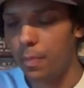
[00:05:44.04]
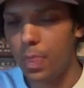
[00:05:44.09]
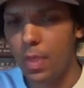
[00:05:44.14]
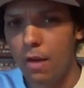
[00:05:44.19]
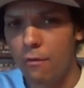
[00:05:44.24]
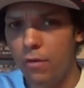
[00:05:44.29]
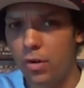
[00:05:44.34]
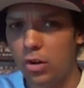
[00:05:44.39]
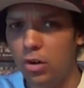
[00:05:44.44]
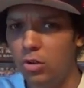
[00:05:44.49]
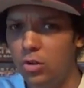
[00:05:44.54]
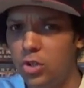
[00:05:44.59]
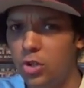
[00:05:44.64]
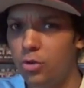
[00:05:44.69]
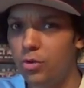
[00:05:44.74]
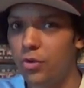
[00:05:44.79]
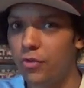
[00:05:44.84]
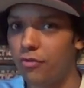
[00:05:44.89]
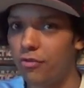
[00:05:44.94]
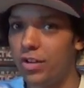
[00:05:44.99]
for a good
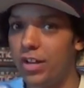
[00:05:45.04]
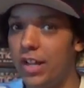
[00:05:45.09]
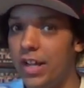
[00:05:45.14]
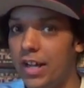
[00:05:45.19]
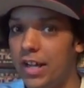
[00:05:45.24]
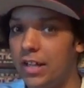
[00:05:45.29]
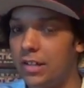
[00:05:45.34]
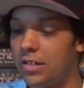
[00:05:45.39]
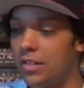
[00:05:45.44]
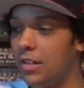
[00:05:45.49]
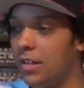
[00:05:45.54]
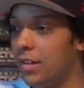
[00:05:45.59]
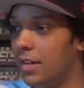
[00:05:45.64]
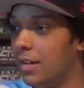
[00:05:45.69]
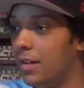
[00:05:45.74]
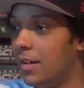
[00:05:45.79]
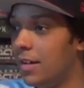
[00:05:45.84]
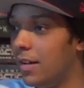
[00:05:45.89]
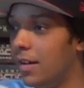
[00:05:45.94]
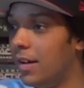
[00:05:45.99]
two to three years.
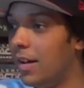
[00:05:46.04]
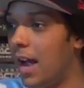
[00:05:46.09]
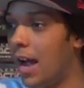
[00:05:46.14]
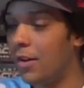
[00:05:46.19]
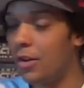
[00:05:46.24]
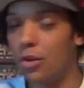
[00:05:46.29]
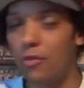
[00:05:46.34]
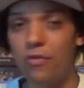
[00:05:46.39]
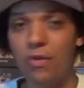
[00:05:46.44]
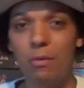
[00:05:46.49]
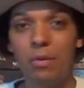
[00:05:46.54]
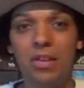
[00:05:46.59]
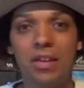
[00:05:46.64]
And the good thing